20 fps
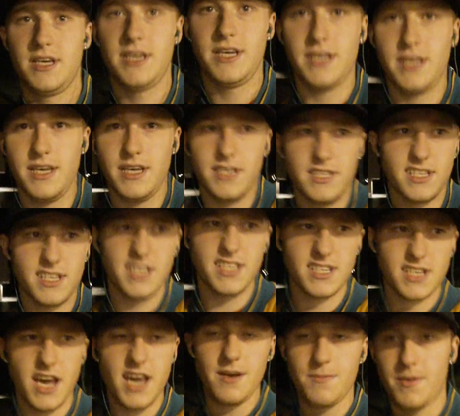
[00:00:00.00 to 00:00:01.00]
it's
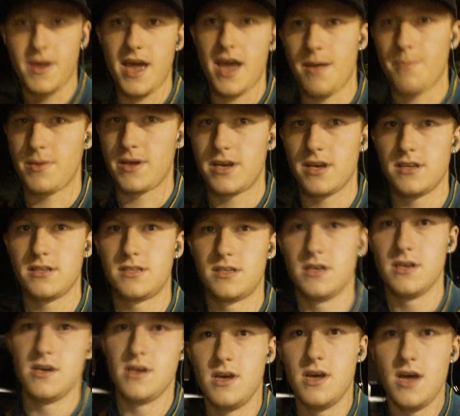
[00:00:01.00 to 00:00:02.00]
it's kind of bad because
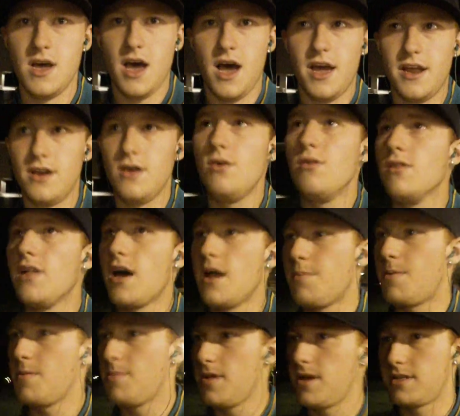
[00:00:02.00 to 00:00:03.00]
I know a
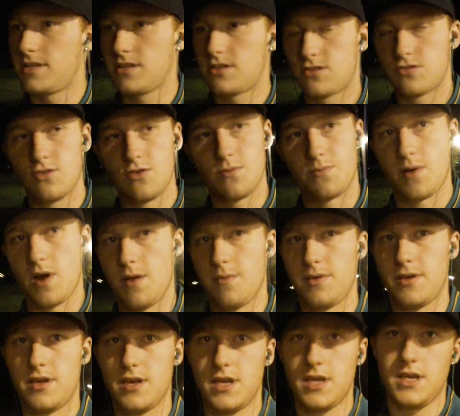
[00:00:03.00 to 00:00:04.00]
lot of people at this school
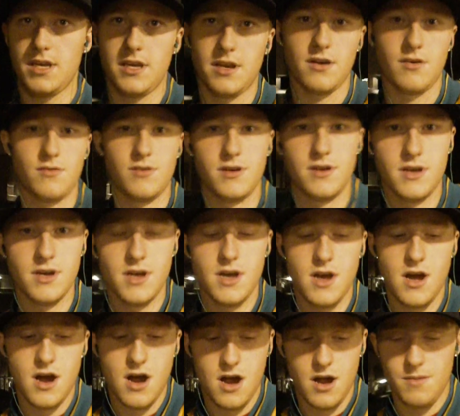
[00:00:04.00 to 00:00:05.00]
probably, you know,
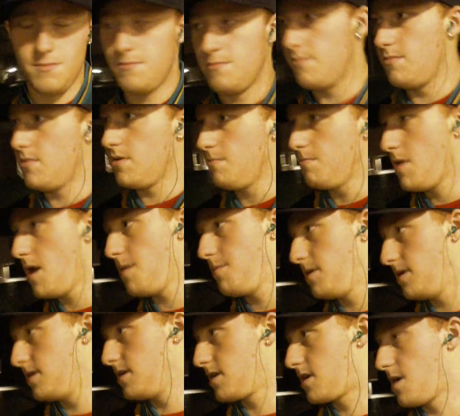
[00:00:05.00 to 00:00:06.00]

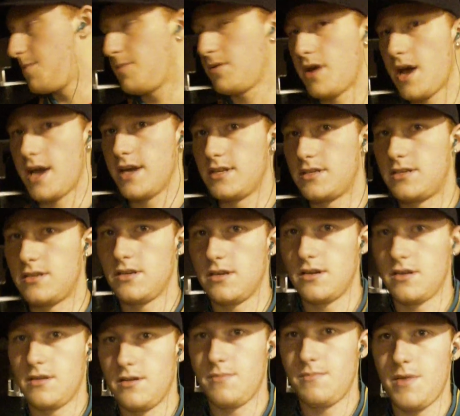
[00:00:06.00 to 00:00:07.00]
maybe a couple guys,
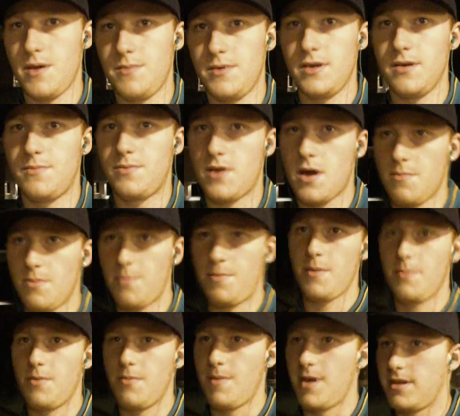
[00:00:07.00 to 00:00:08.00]
uh, maybe a couple
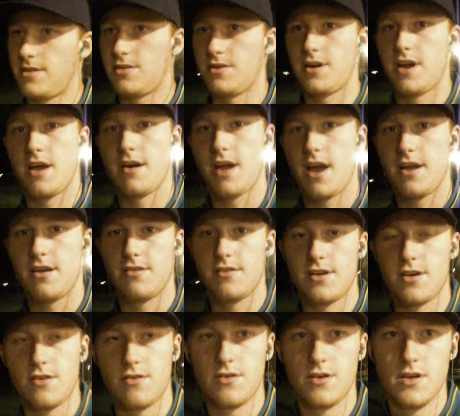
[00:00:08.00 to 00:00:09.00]
people might turn out. I
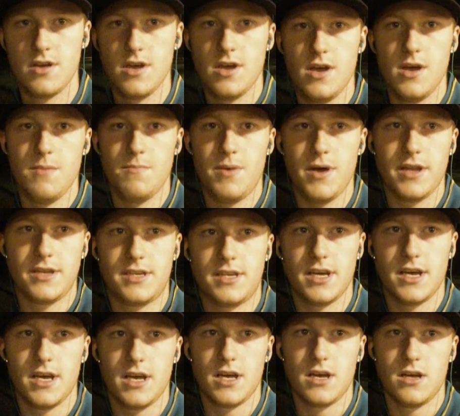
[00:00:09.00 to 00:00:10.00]
don't know.
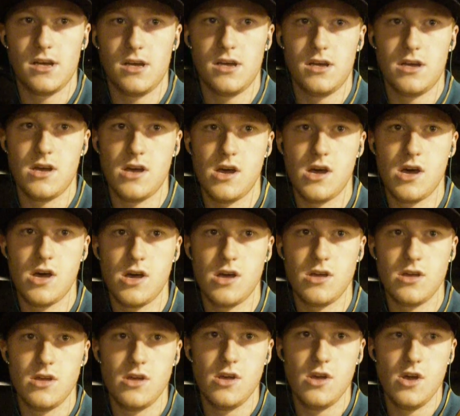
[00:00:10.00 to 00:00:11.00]
But uh,
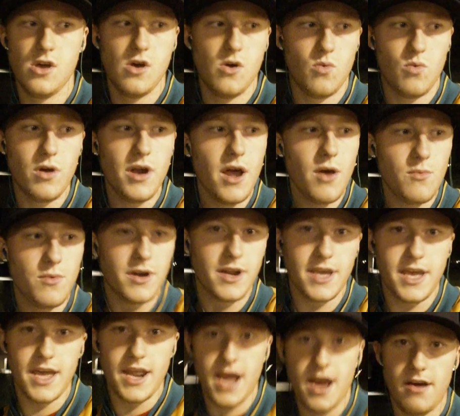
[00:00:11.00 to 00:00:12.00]
what I
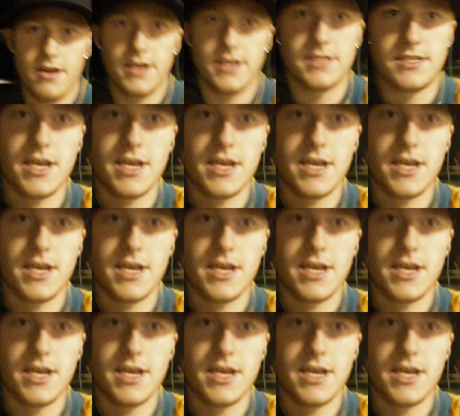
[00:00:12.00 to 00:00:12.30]
want to get out